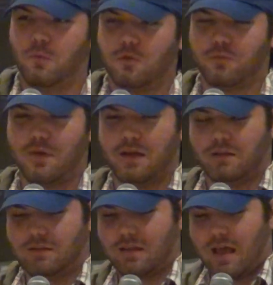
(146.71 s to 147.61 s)
But with my
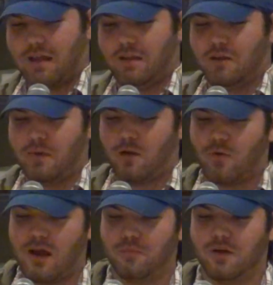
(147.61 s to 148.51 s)
dad leading my
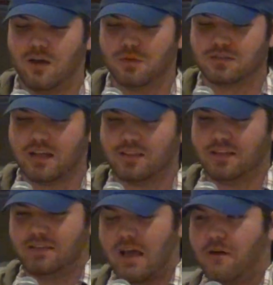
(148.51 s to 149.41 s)
grandma, it was like
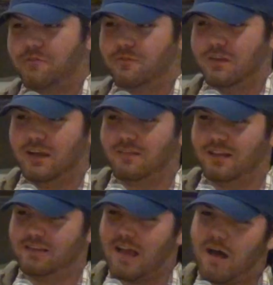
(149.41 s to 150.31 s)
the deaf leading
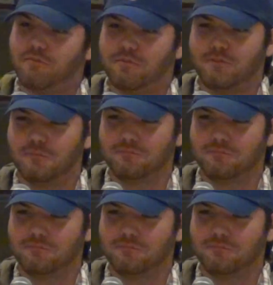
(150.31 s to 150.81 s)
the deaf.